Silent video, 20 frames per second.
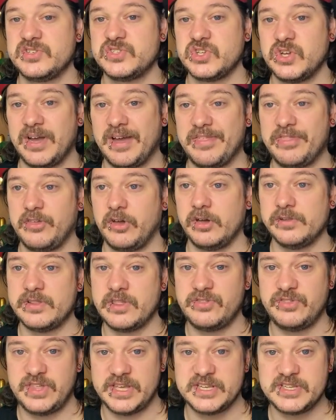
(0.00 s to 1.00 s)
so I thought
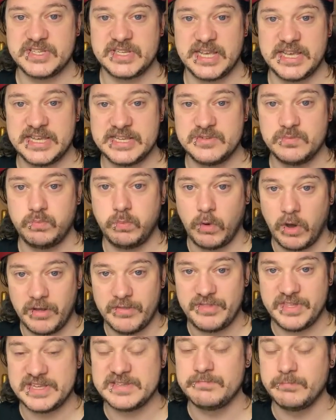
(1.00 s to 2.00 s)
that this is
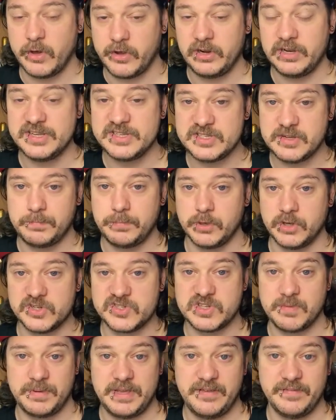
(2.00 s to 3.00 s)
what this model is
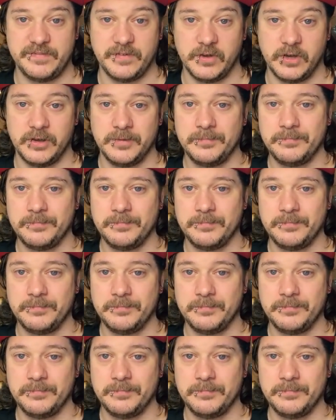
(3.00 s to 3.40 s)
supposed to be for.